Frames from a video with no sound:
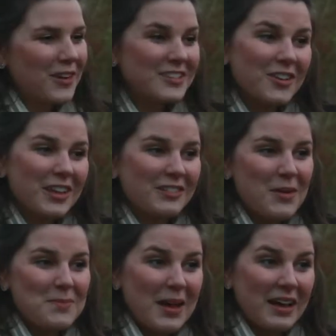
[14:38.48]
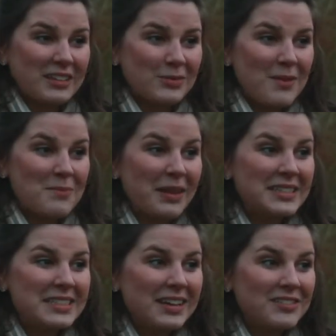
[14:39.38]
Well, don't give up yet, because we have
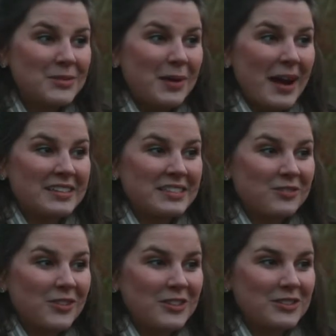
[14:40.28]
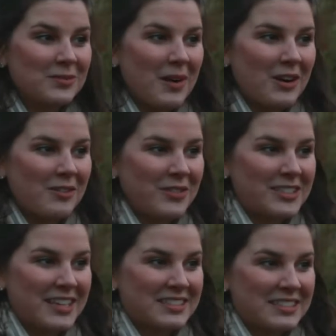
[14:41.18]
plenty of surprises for you tomorrow when
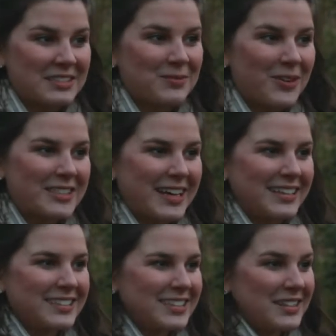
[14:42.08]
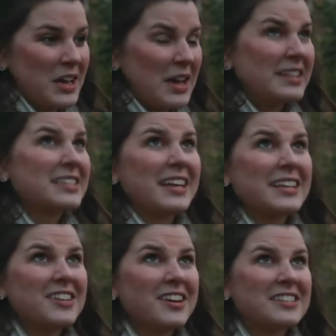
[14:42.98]
we're testing some more tents. It's
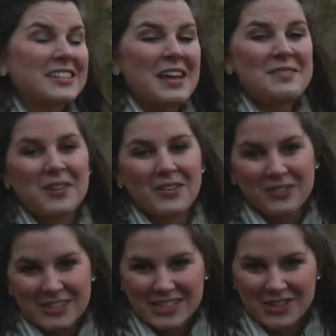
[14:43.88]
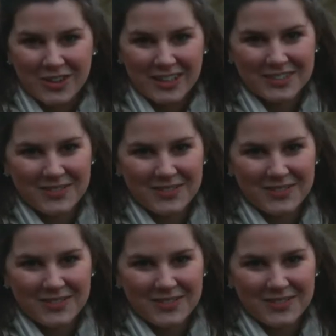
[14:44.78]
getting dark today, but we'll see you all